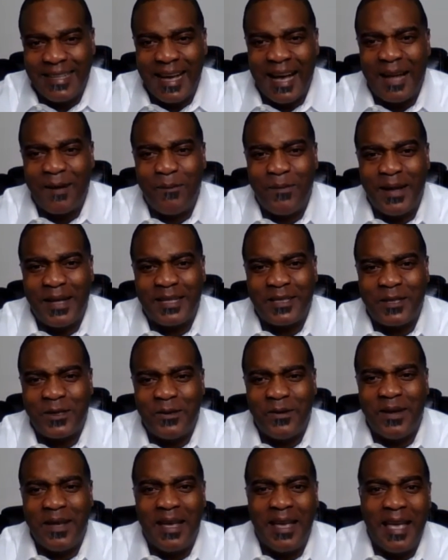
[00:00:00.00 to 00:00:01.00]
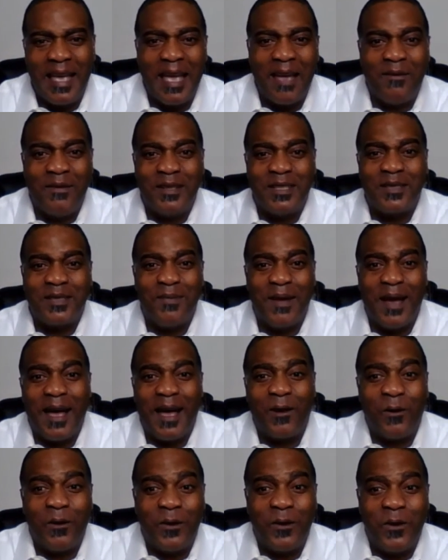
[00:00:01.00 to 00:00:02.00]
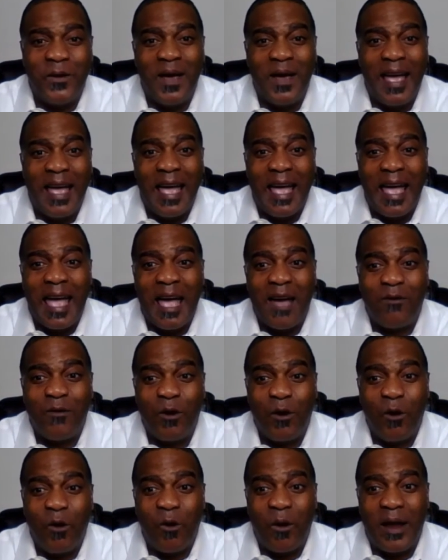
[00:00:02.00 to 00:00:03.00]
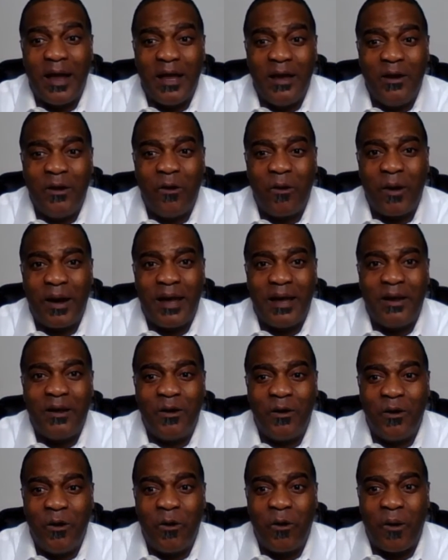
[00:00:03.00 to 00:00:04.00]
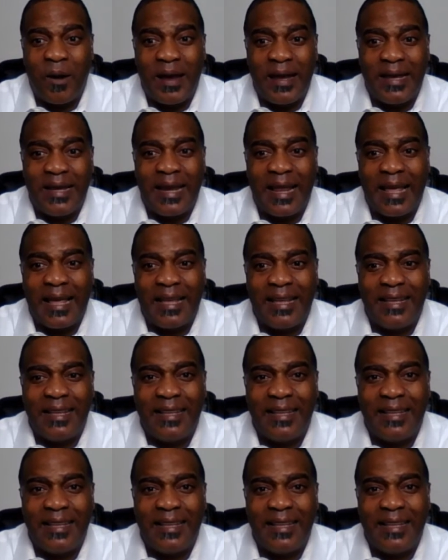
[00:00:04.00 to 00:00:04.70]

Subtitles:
God bless you. Heaven smile on you. Have a great, great, great day.